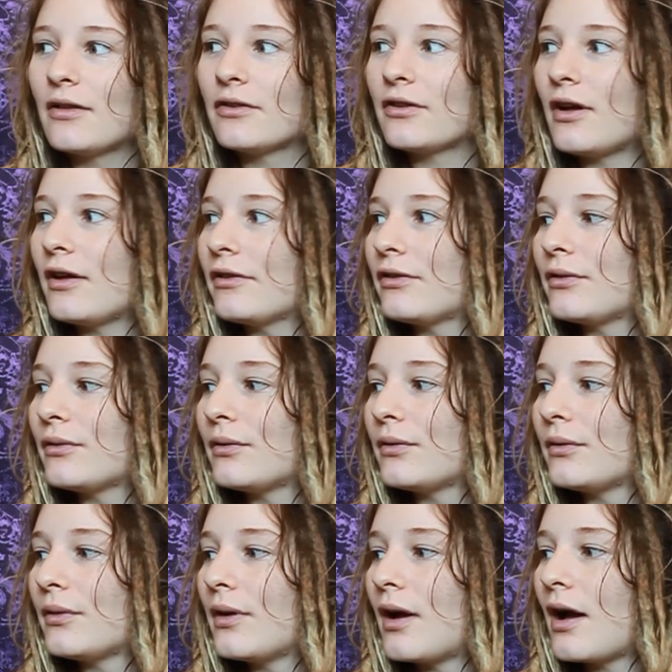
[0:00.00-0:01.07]
there's
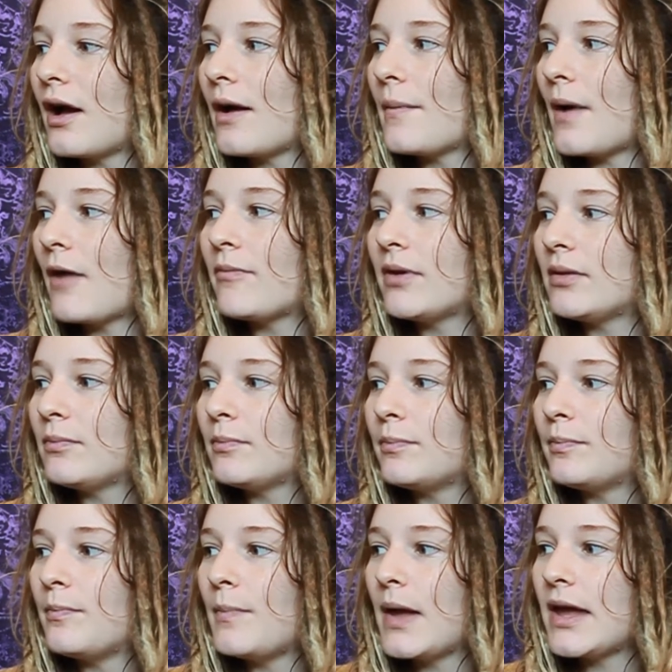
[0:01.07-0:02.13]
also I've been
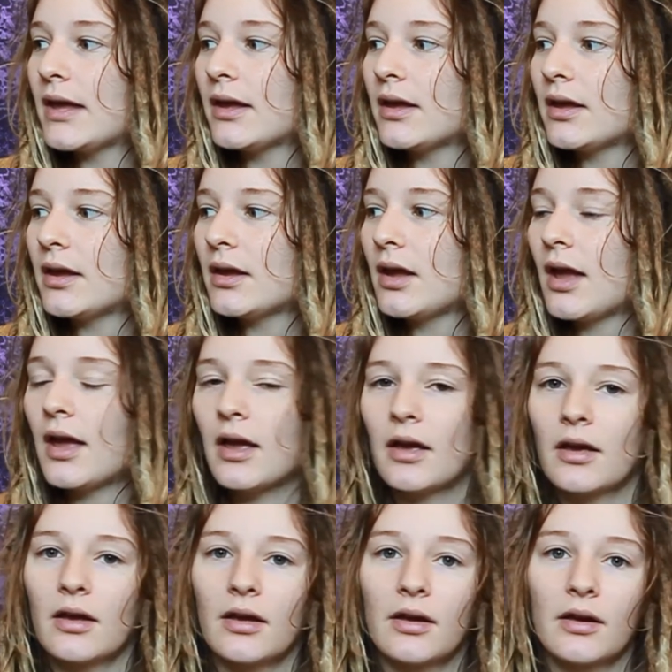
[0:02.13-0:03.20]
making
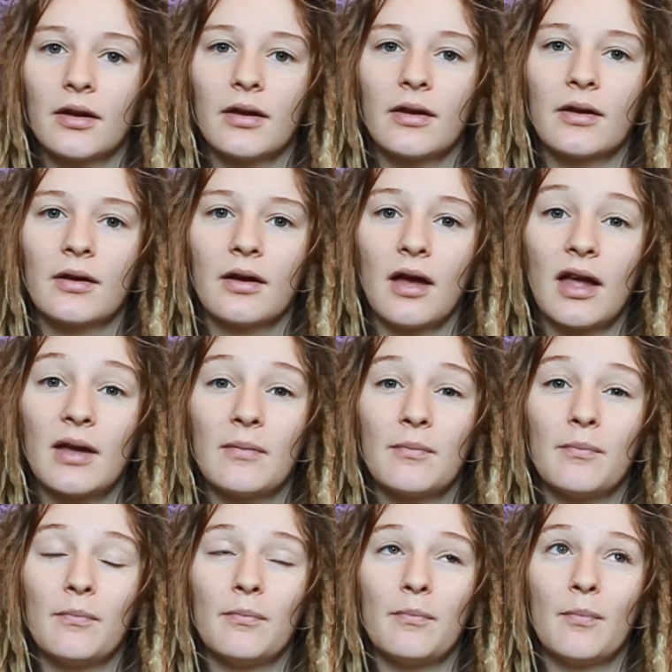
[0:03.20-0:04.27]
a
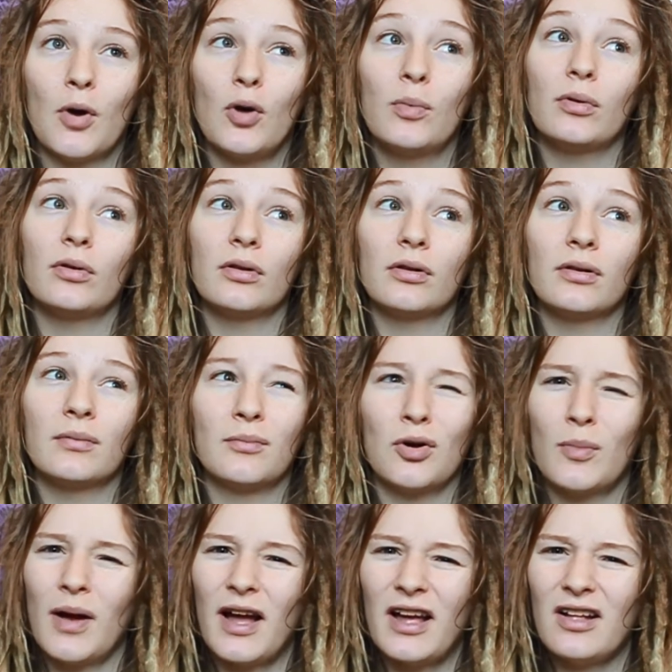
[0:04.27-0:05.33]
mobile,
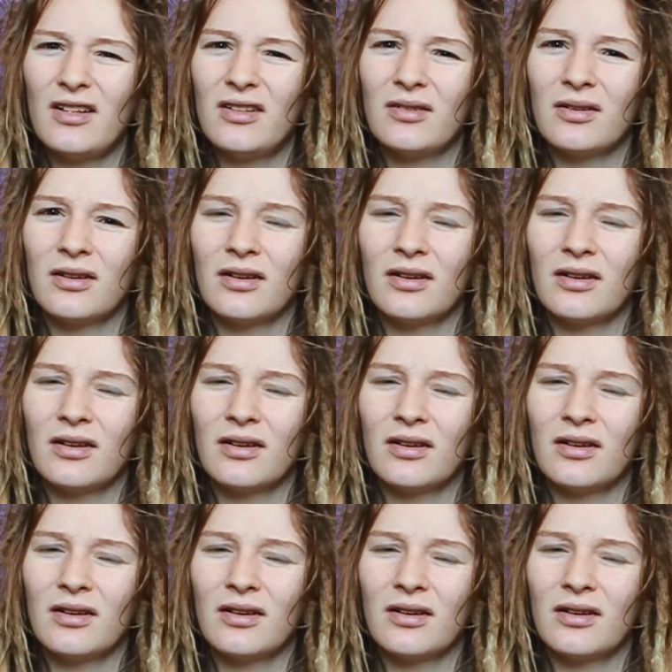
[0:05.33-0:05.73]
I